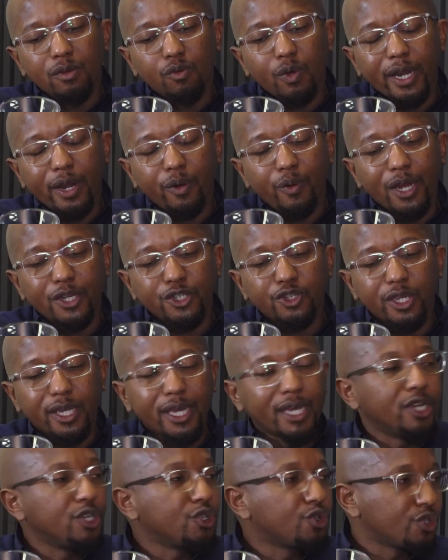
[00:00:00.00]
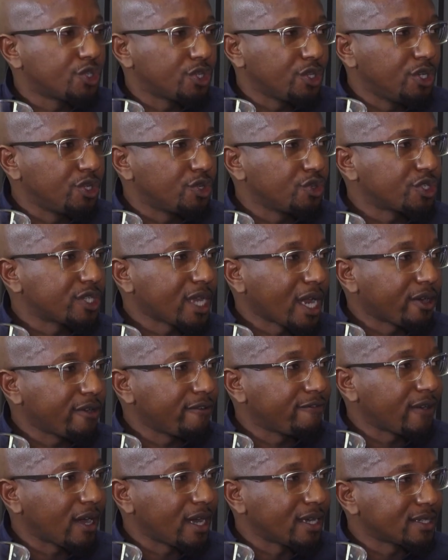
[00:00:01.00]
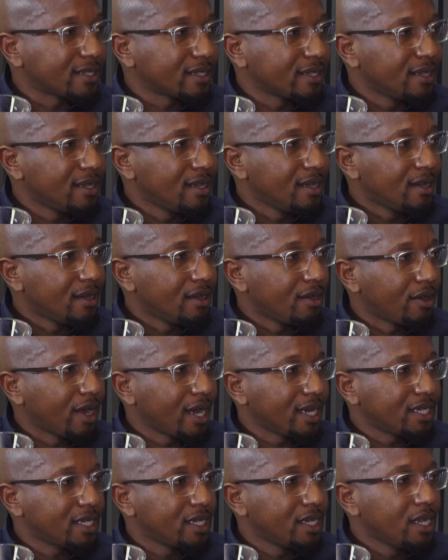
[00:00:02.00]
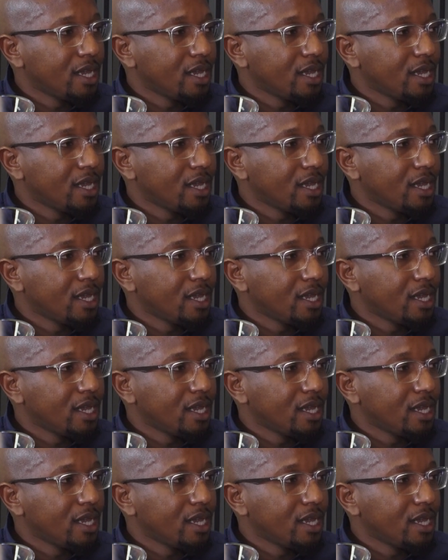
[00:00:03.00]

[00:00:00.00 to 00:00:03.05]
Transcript: what I want to get into sacrifice, right,